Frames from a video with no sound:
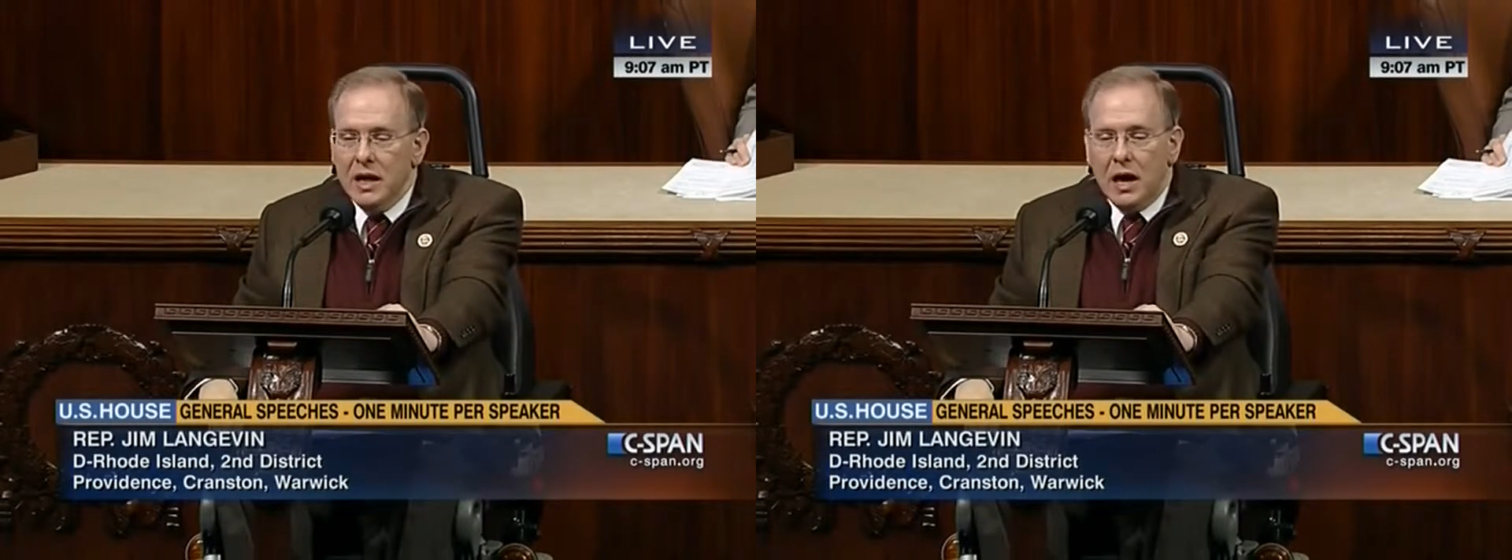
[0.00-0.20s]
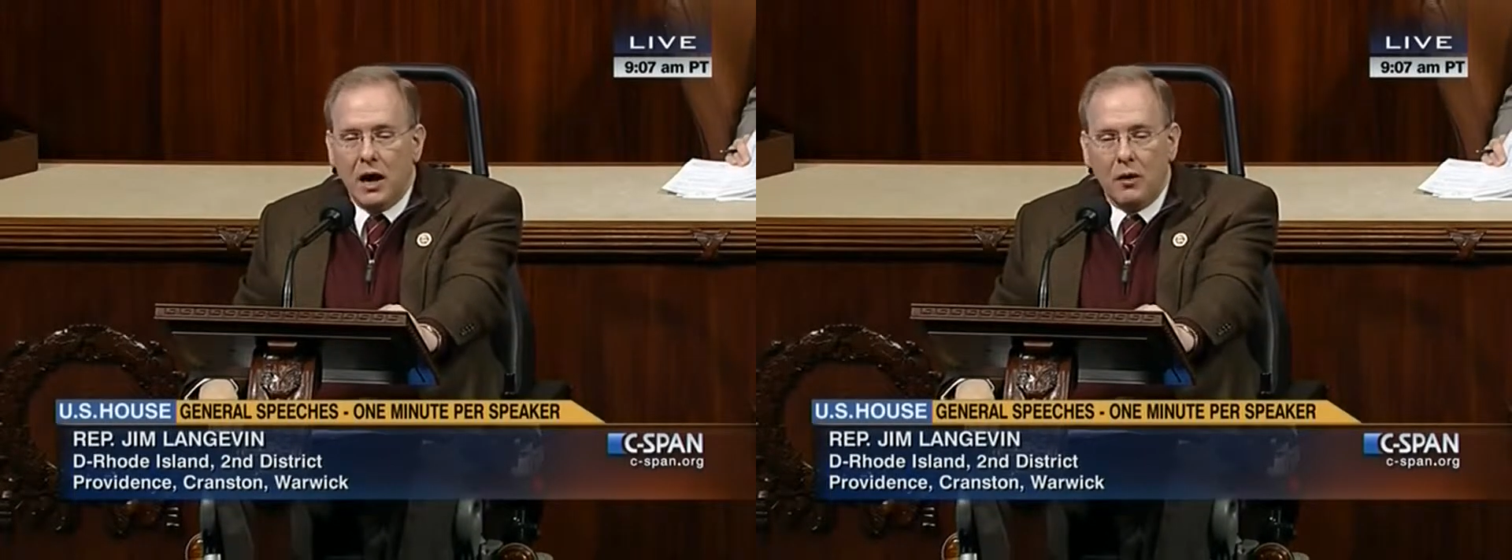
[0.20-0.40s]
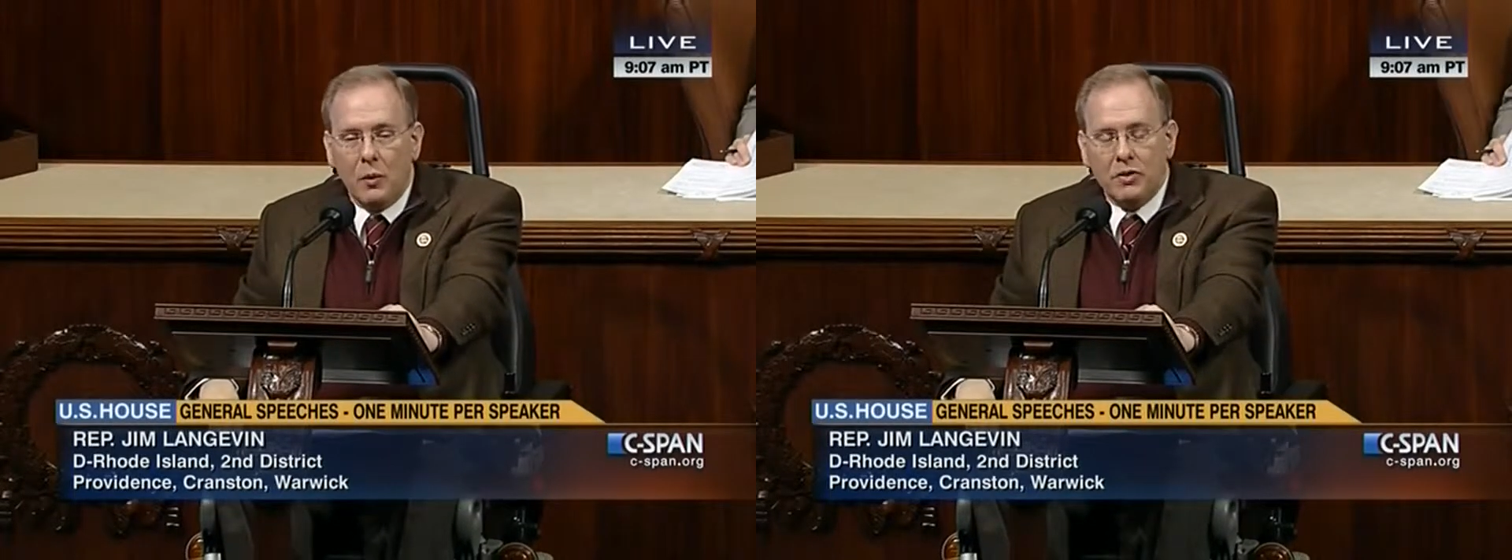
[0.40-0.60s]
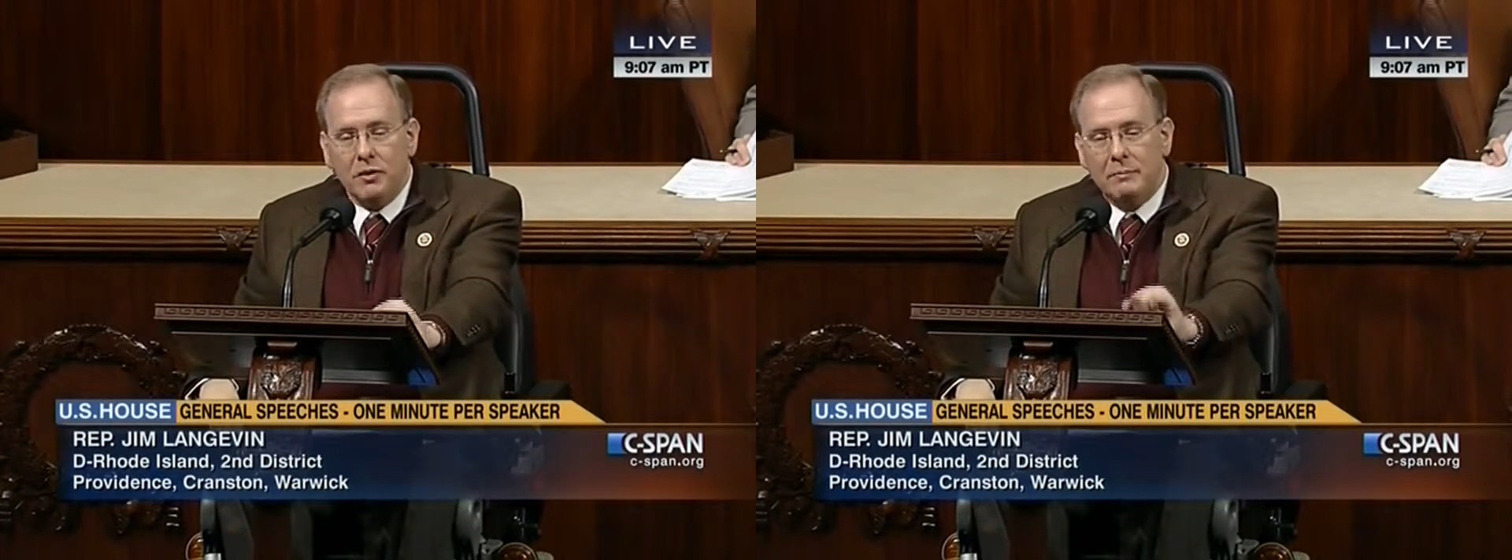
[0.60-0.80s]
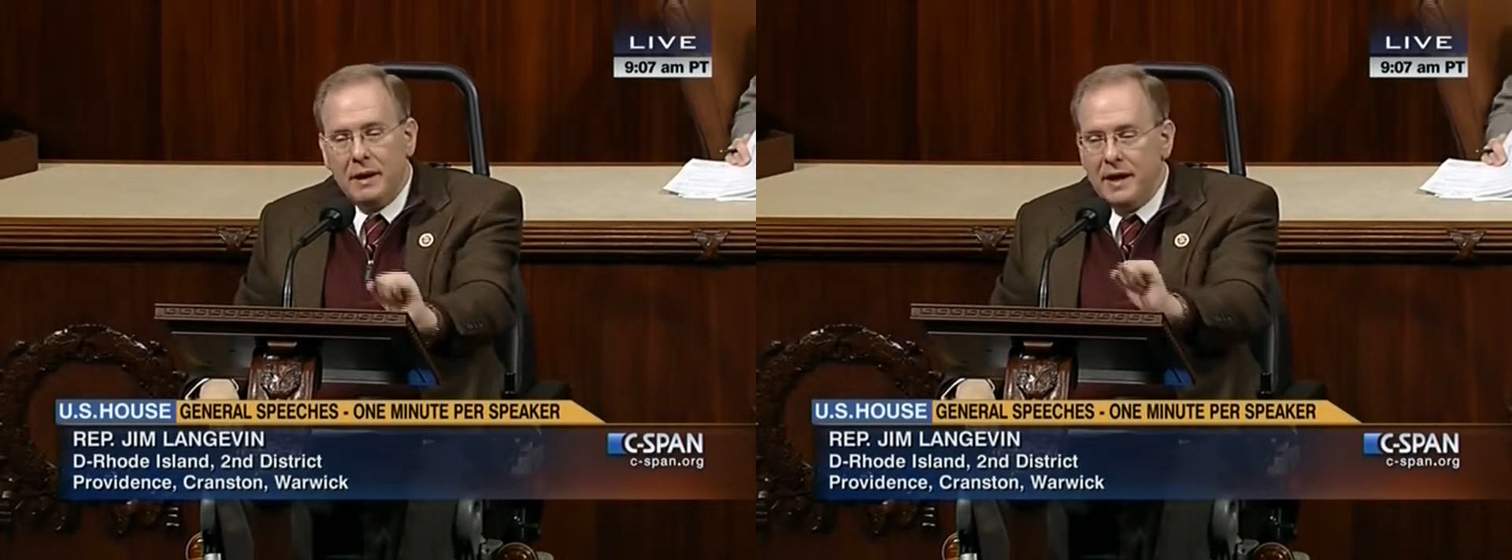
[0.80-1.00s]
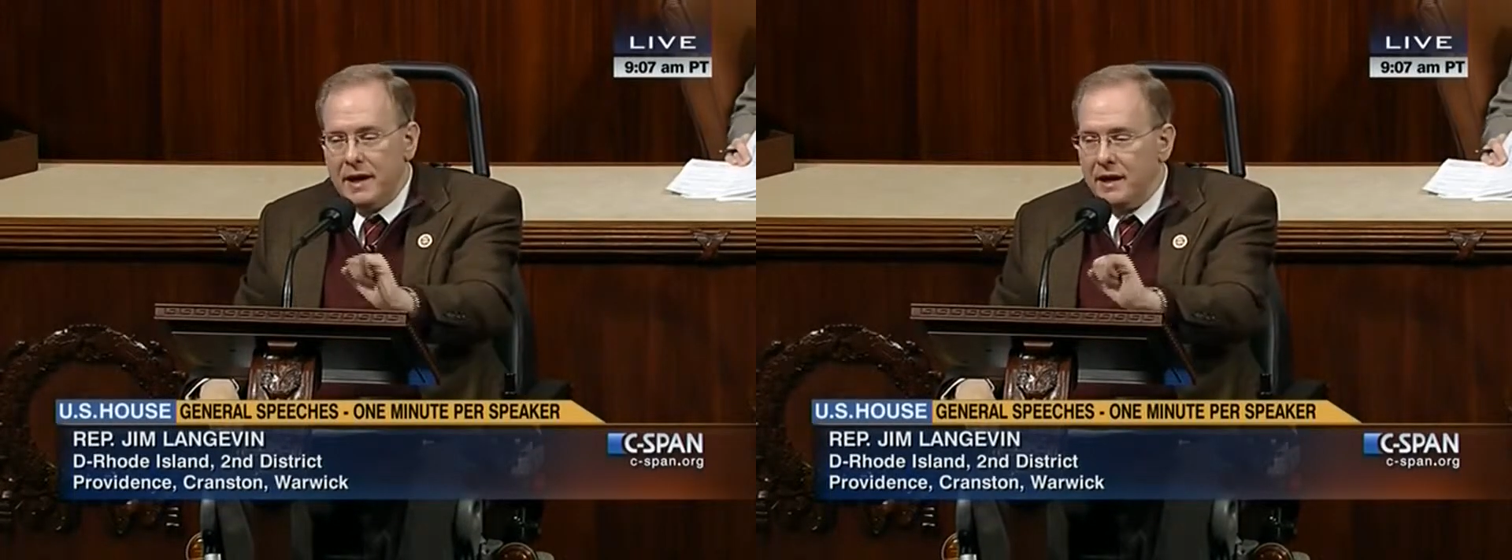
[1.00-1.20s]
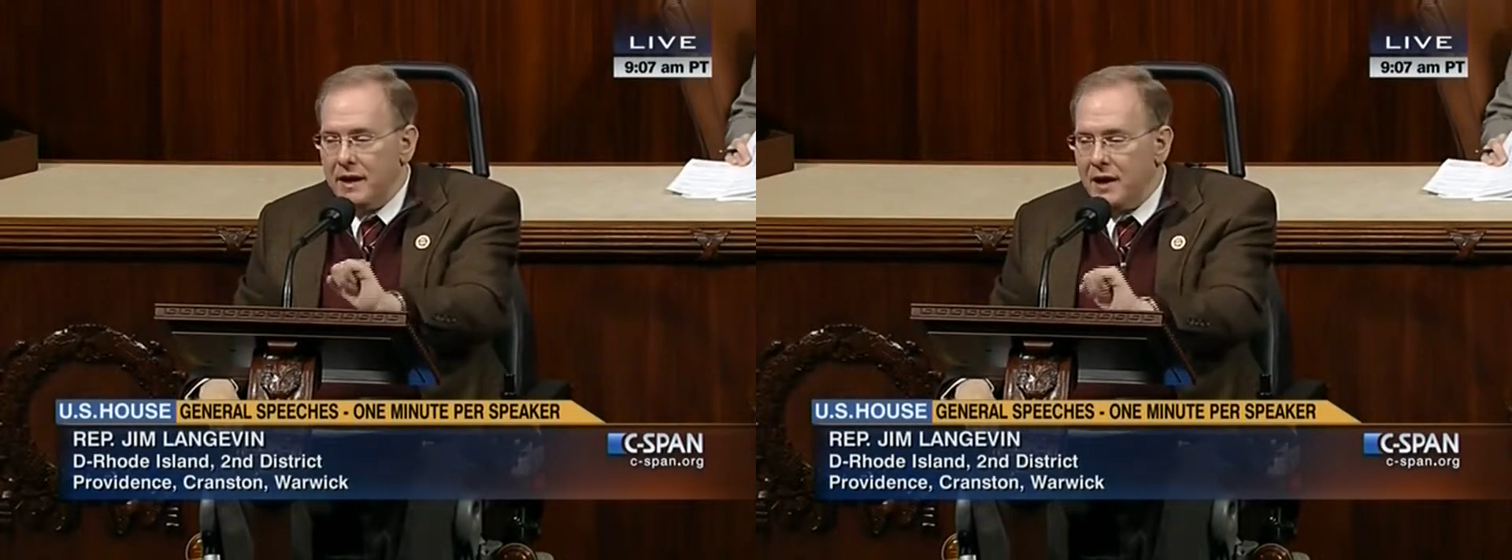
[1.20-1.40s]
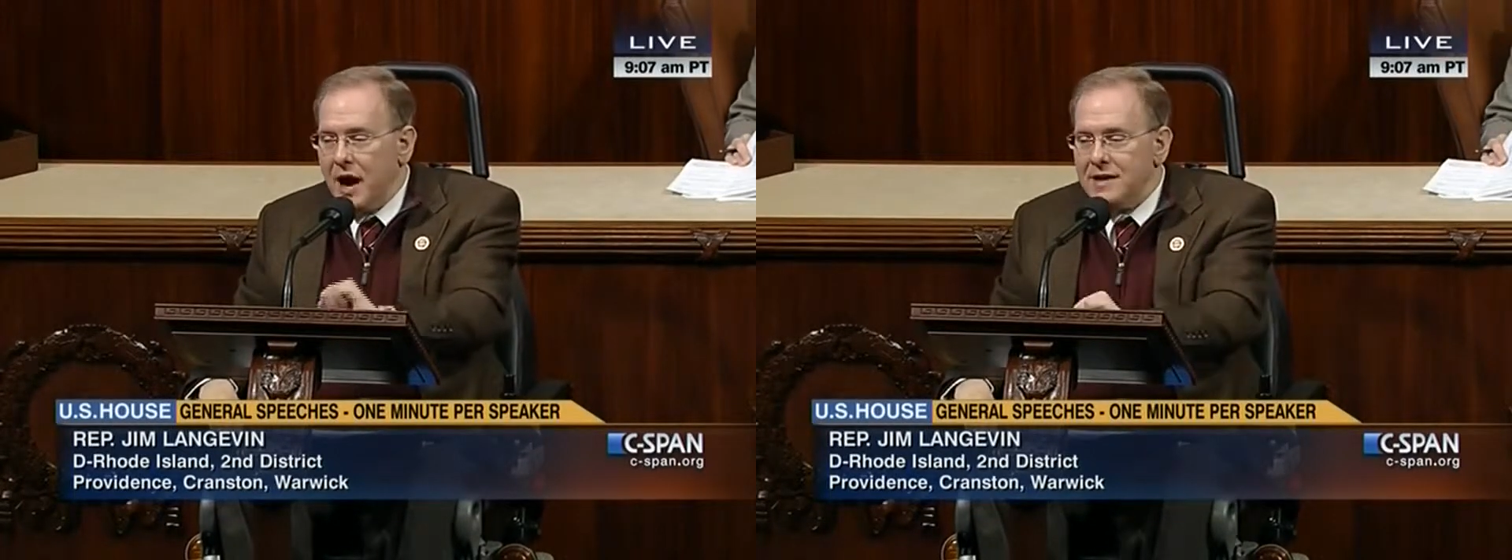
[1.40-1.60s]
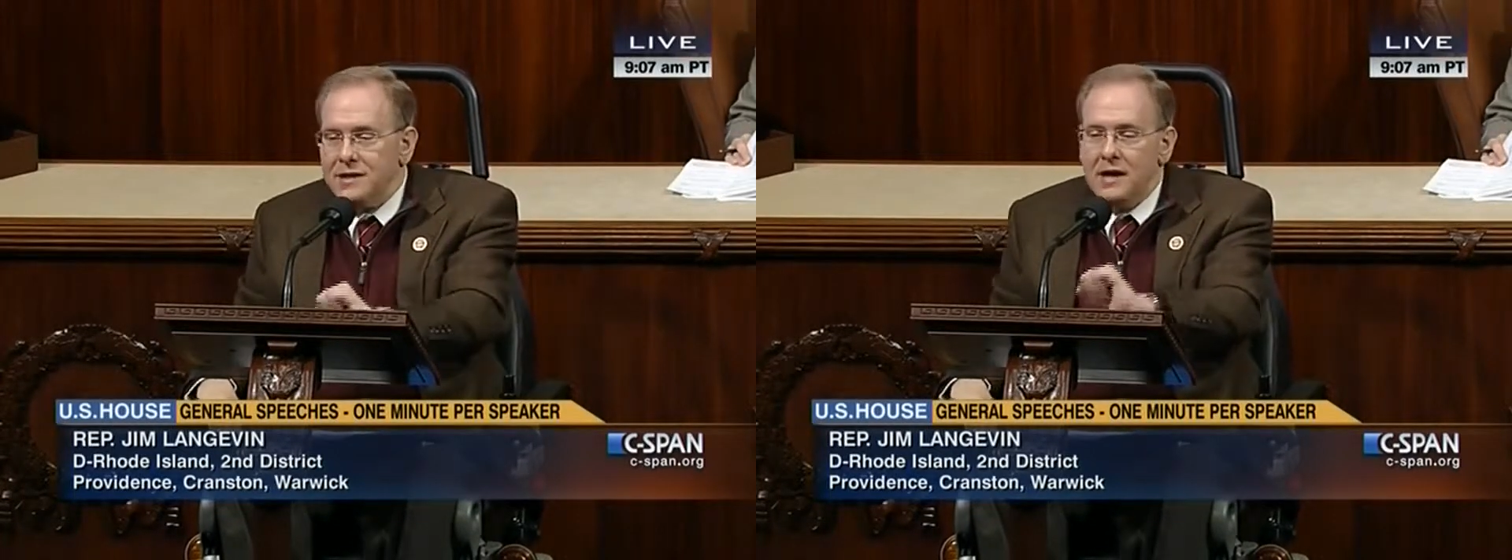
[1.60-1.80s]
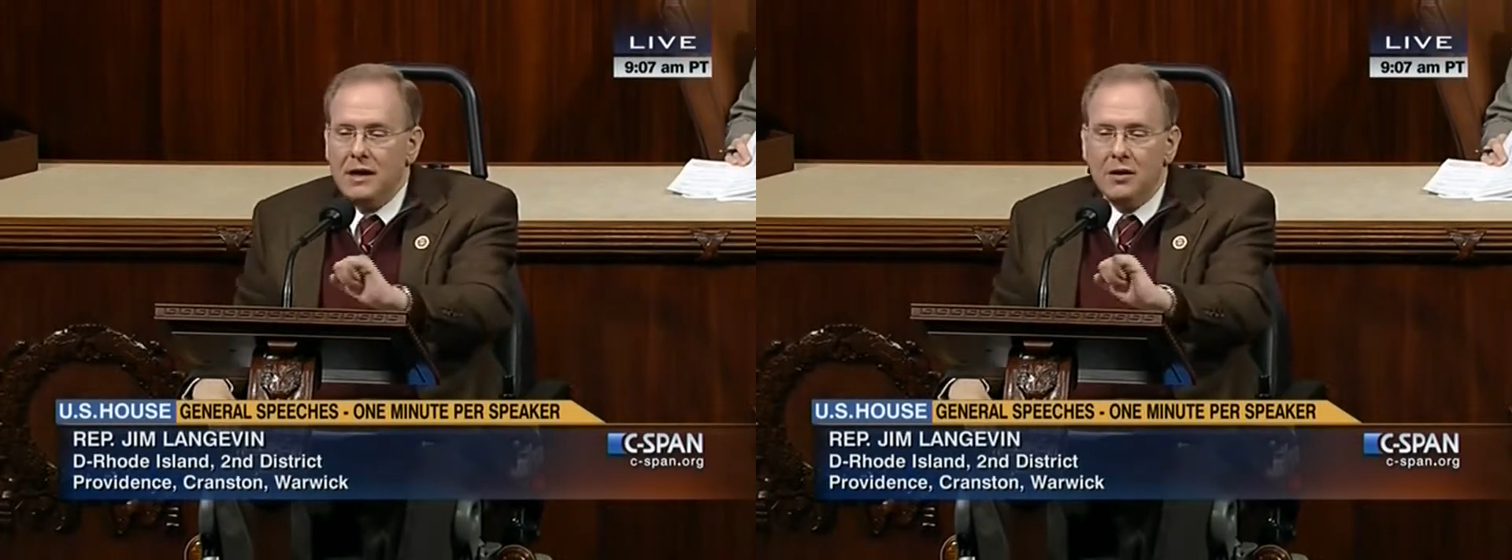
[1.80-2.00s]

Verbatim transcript: uh, whether it be in, in IT